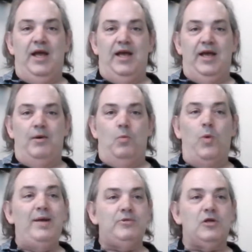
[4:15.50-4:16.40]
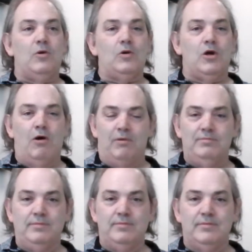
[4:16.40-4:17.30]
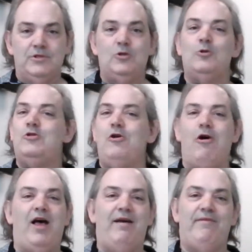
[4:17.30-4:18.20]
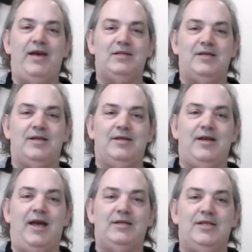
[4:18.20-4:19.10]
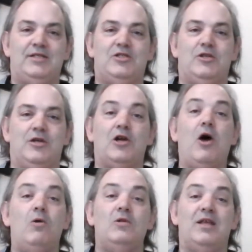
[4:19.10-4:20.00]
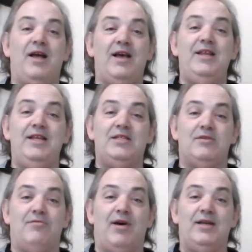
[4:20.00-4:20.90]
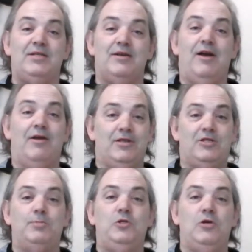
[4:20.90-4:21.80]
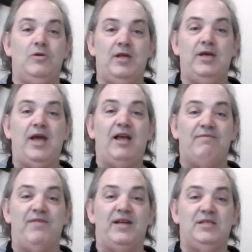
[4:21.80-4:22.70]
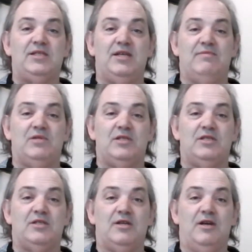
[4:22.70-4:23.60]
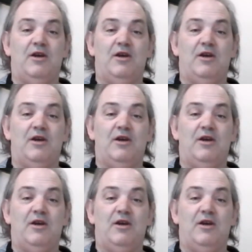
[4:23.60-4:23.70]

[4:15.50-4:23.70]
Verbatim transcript: uh, webs.com does not have access, access to the code that I need to write to do the advanced services